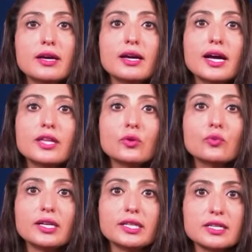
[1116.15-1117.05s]
and the
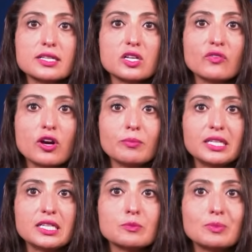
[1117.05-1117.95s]
readiness of
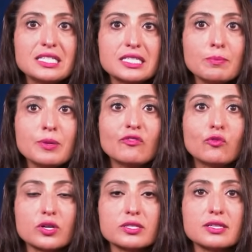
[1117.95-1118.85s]
Armenia's peacekeeping
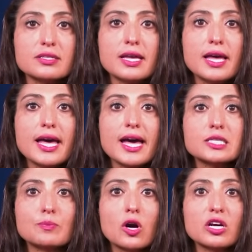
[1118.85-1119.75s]
forces as
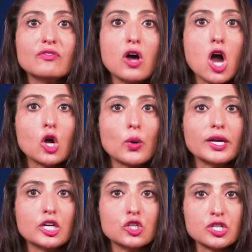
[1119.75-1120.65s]
part of ongoing
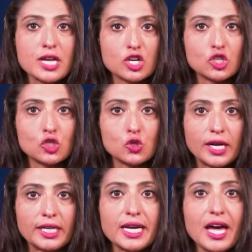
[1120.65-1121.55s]
international
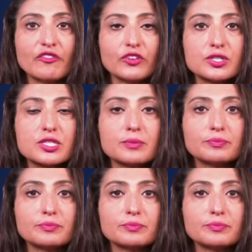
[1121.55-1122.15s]
training efforts.